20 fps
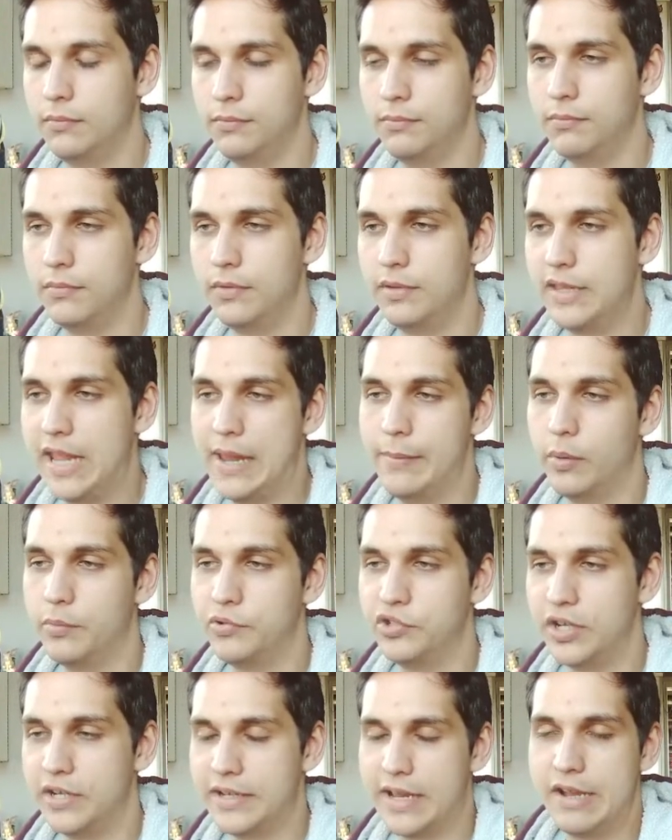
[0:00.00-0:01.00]
game
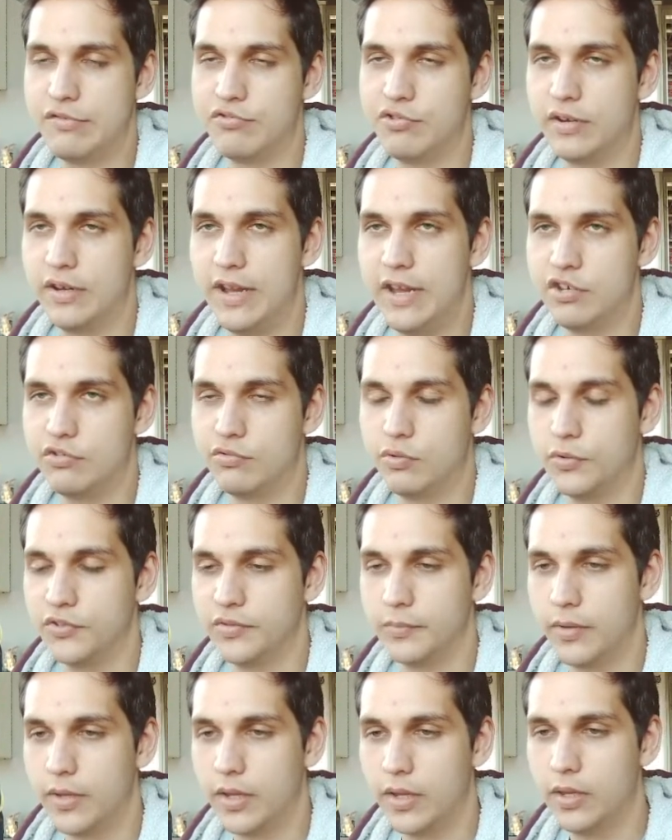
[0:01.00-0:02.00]
object aggregator or
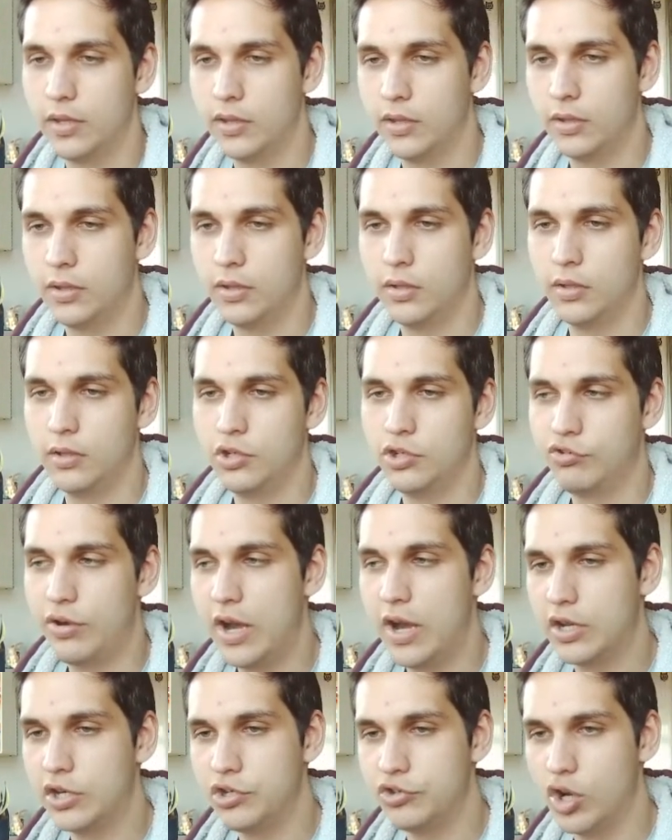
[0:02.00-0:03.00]
something.
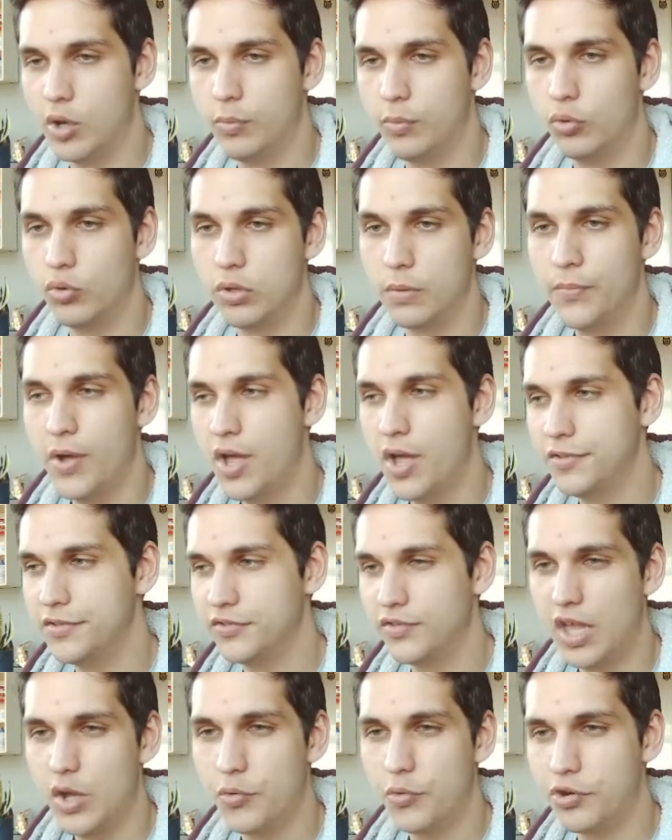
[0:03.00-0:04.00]
Drag and drop all the buttons
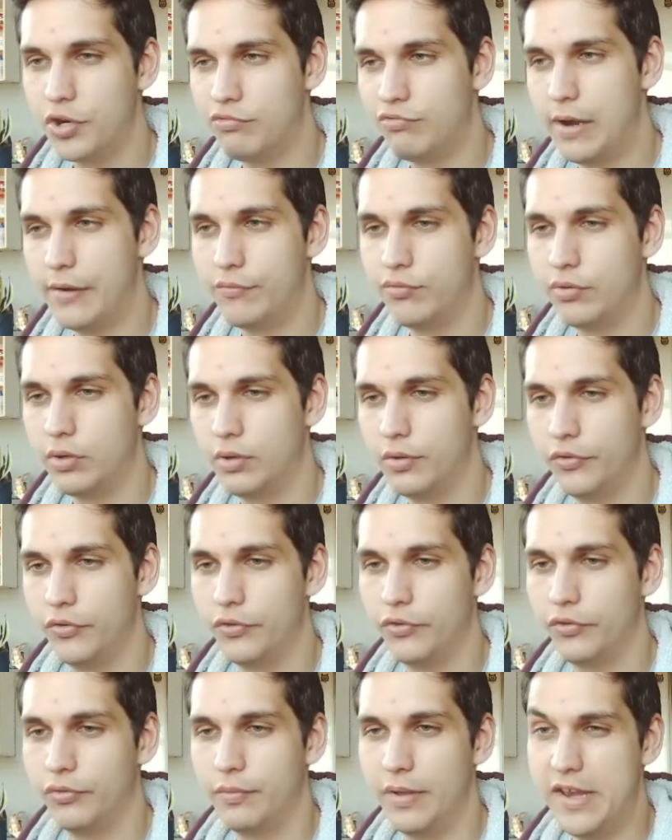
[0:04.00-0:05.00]
that I want to
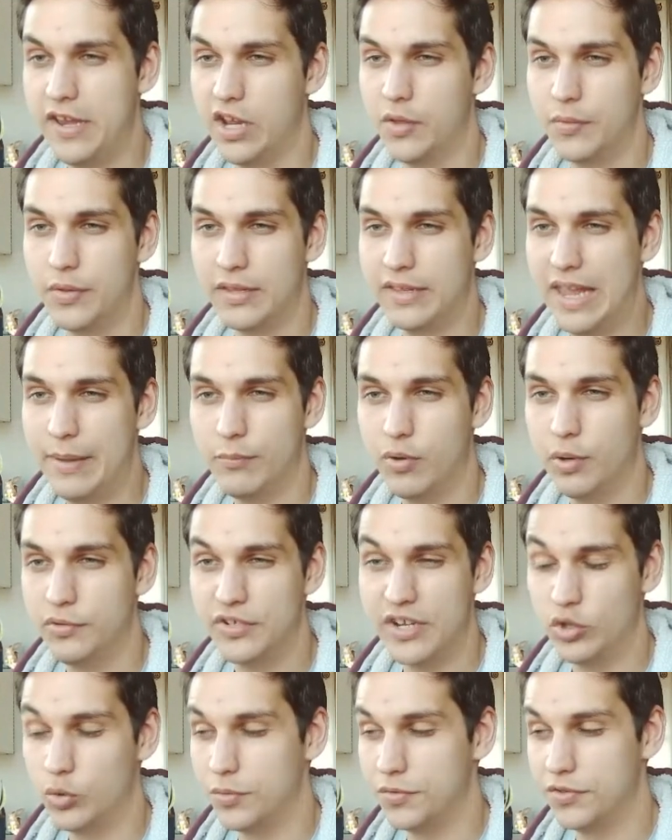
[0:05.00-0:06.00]
reference, any other game
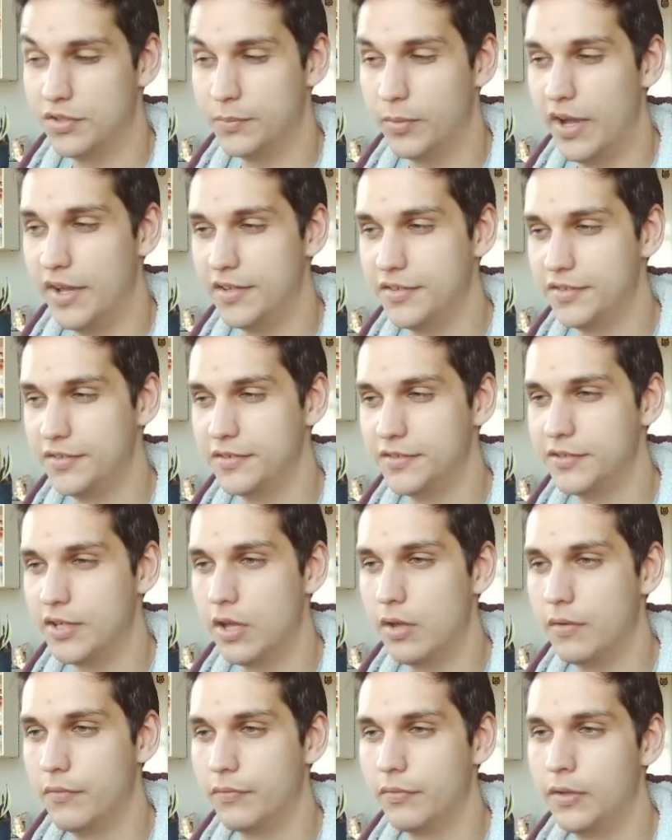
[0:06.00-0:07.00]
object with the spiders and
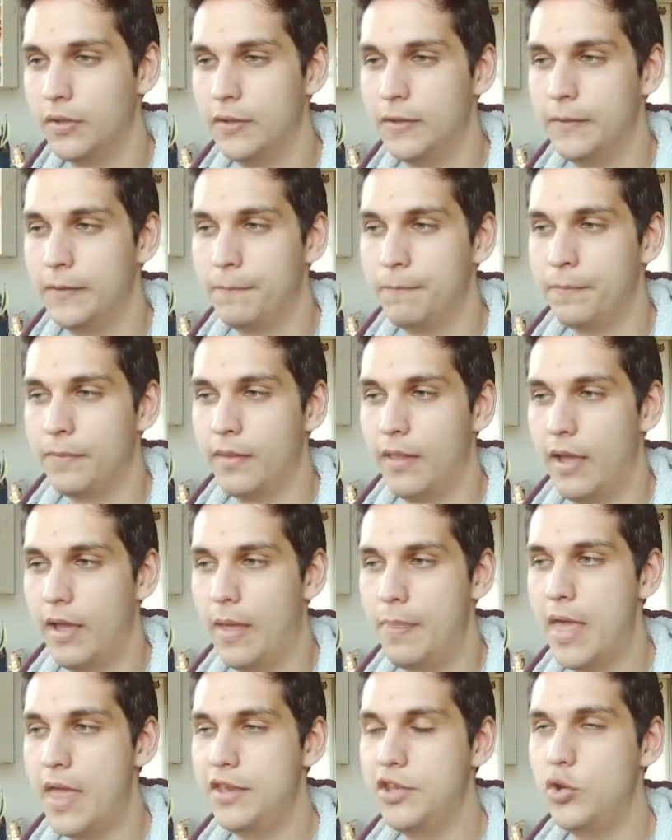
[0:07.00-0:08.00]
stuff.
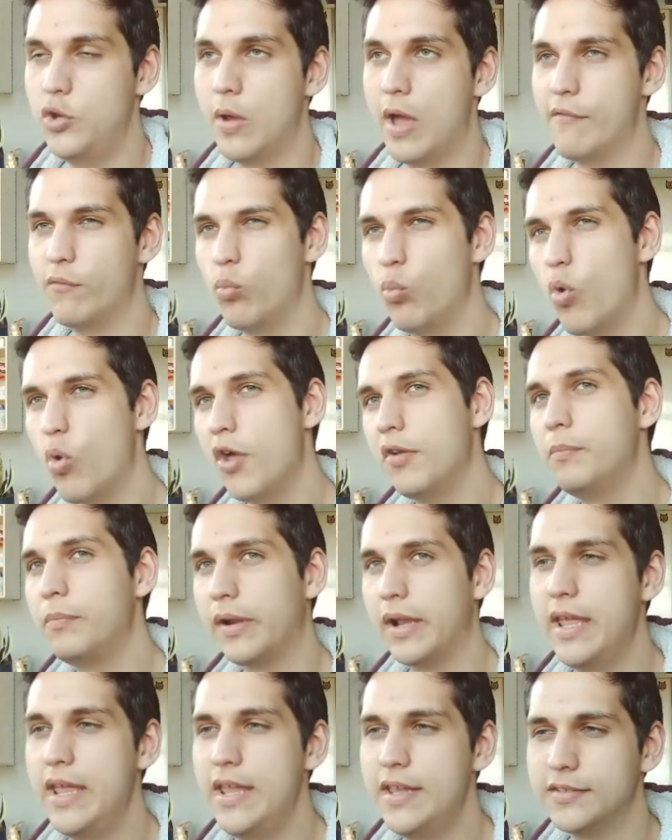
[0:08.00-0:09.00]
And then you have one
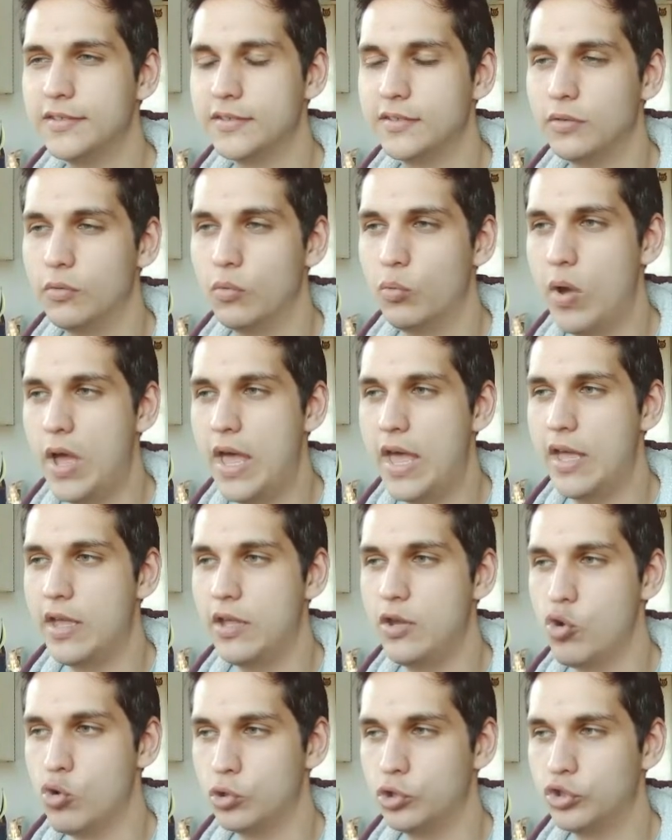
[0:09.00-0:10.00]
place where
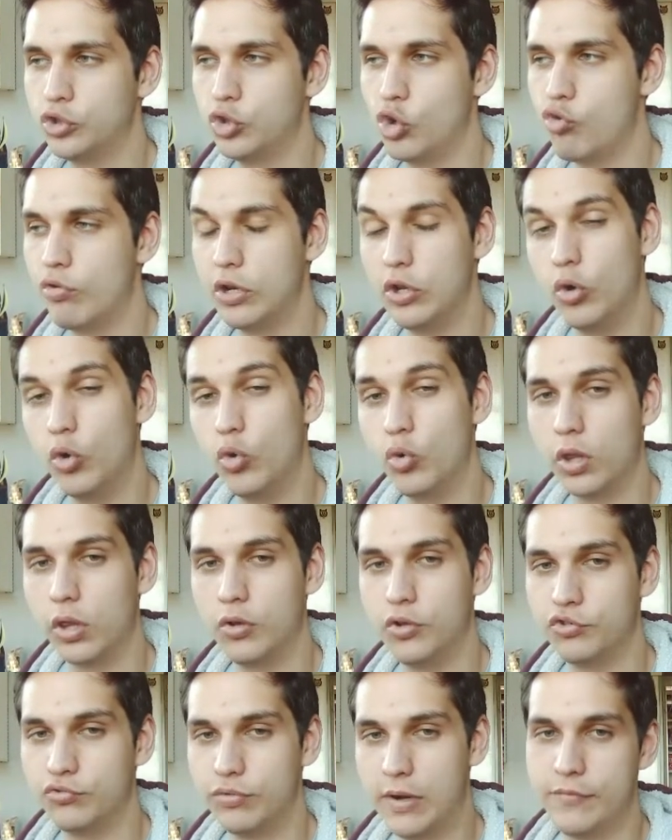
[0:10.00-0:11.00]
you're storing all of
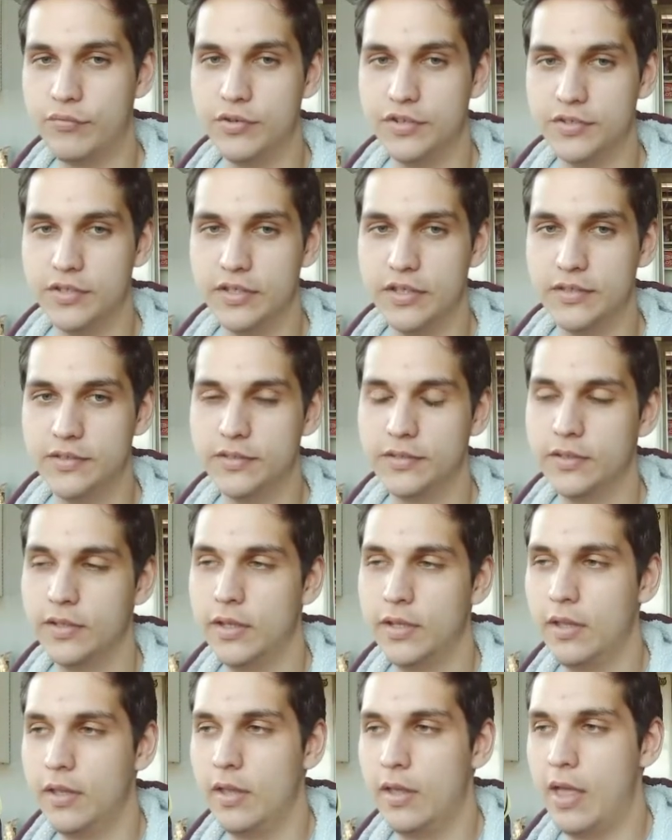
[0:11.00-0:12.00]
those references,
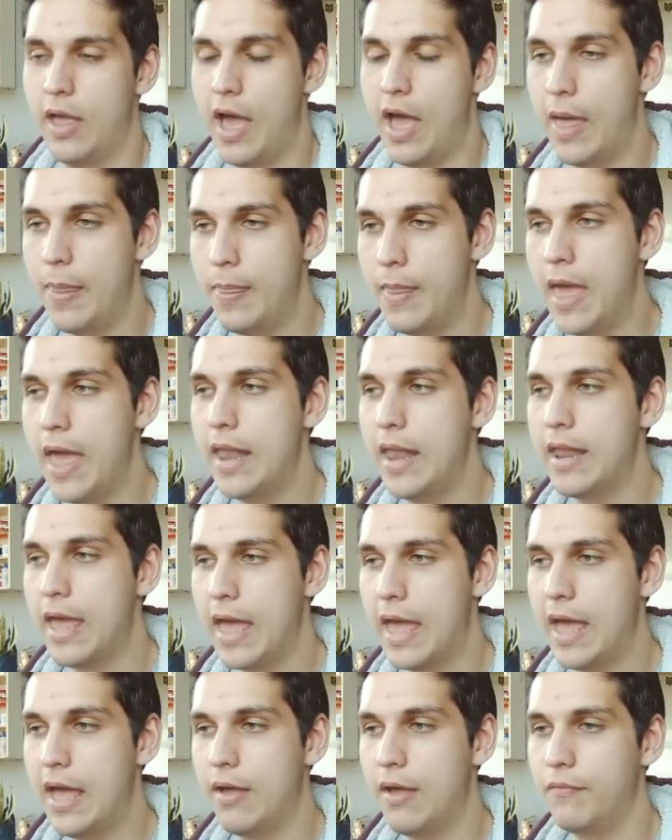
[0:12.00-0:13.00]
and then
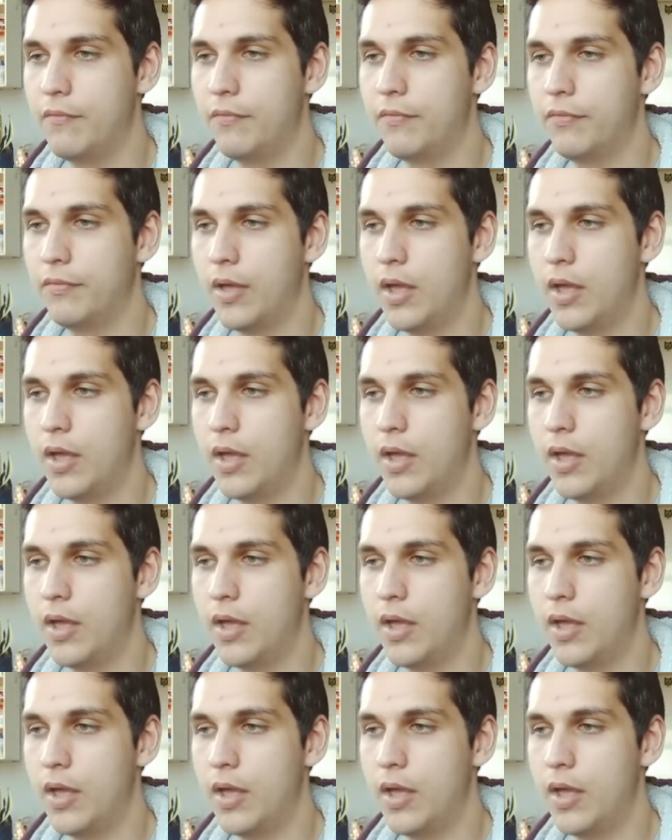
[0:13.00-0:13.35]
have